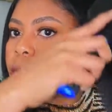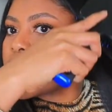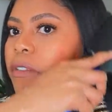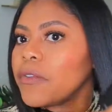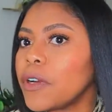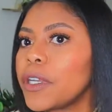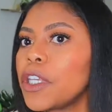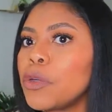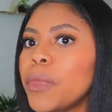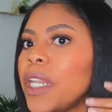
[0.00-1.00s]
It's very
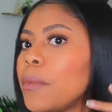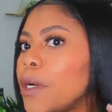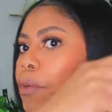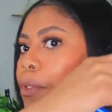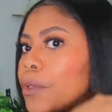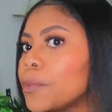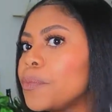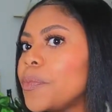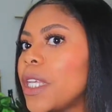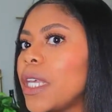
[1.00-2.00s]
humid in my
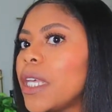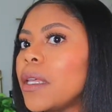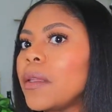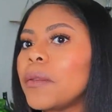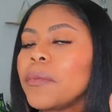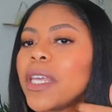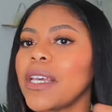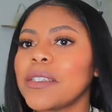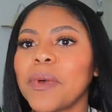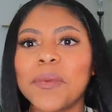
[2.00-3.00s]
room
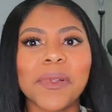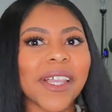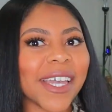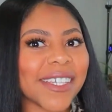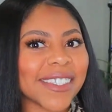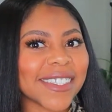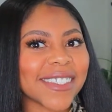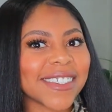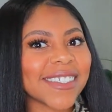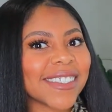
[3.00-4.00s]
because of my plants.